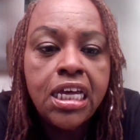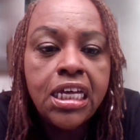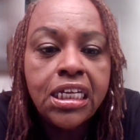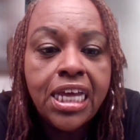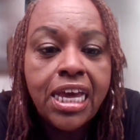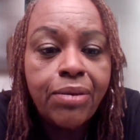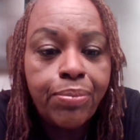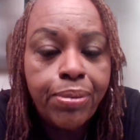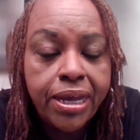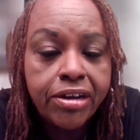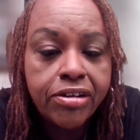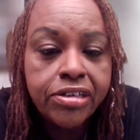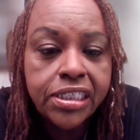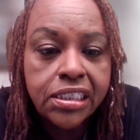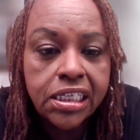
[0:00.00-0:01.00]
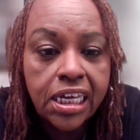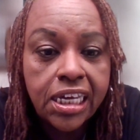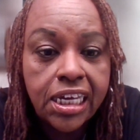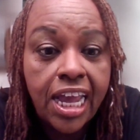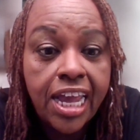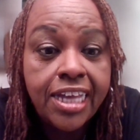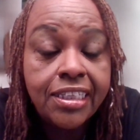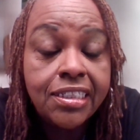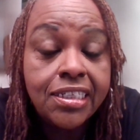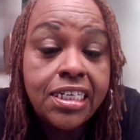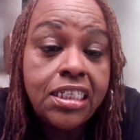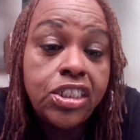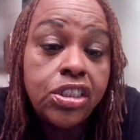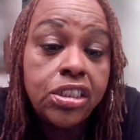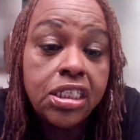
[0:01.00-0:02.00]
let parents in and
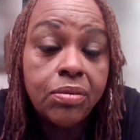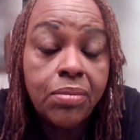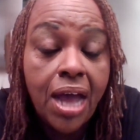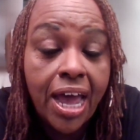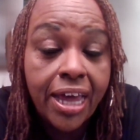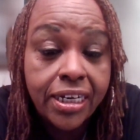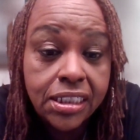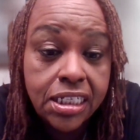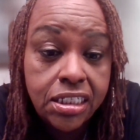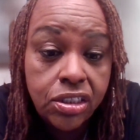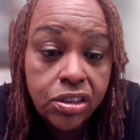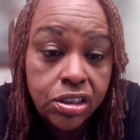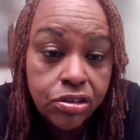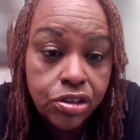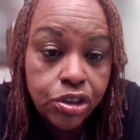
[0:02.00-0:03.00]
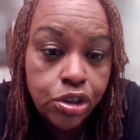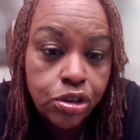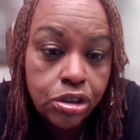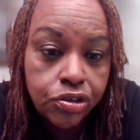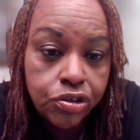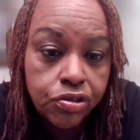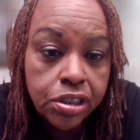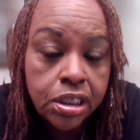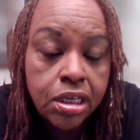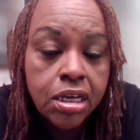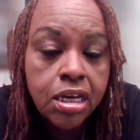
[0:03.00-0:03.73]
teach them how to teach their children.